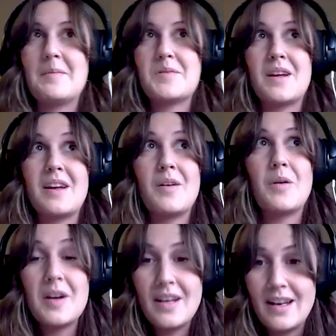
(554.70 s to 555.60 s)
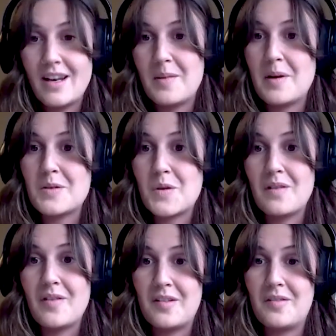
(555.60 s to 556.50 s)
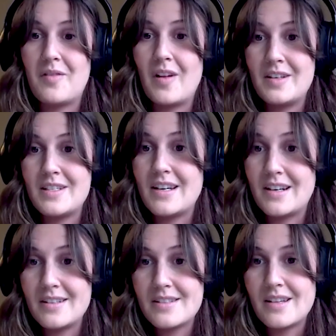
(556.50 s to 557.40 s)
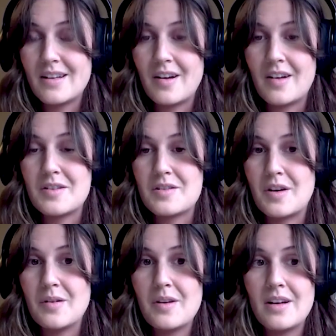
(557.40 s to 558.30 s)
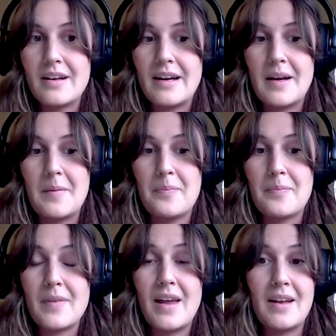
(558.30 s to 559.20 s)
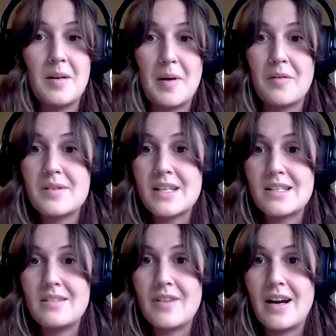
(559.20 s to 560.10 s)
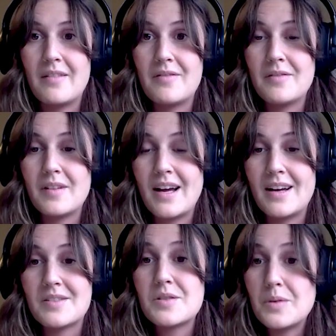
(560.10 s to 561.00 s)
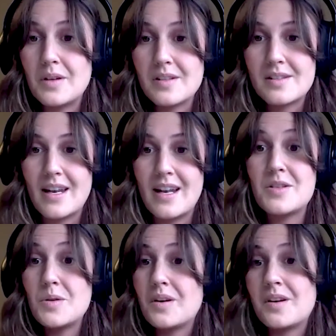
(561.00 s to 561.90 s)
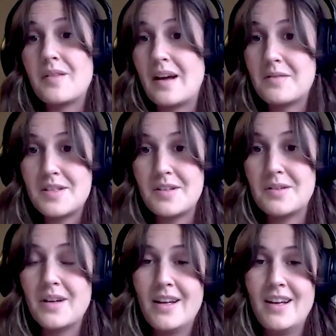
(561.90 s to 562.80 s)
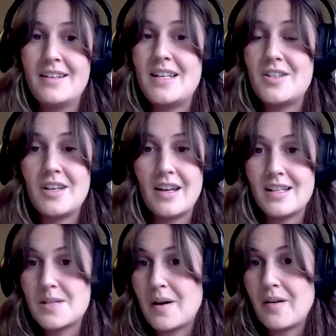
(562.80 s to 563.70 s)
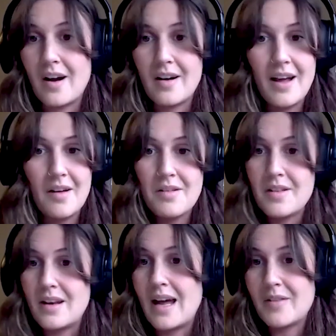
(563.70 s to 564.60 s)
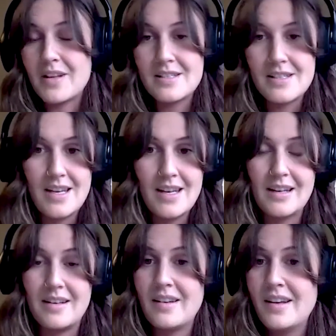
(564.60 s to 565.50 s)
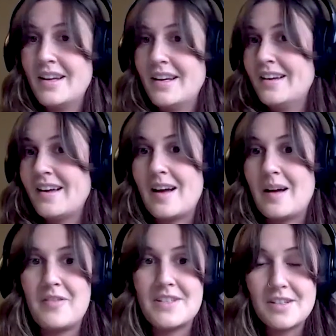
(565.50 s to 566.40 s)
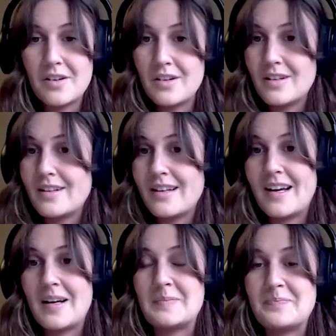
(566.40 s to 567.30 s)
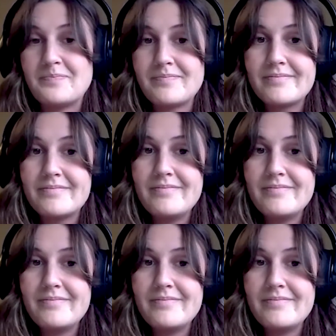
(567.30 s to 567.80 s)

Um, so I coordinated about 1,200 volunteers at Heart and Stroke um, and about 65 uh, schools that I toured around to teaching kids about heart health and advocacy and uh, physical um,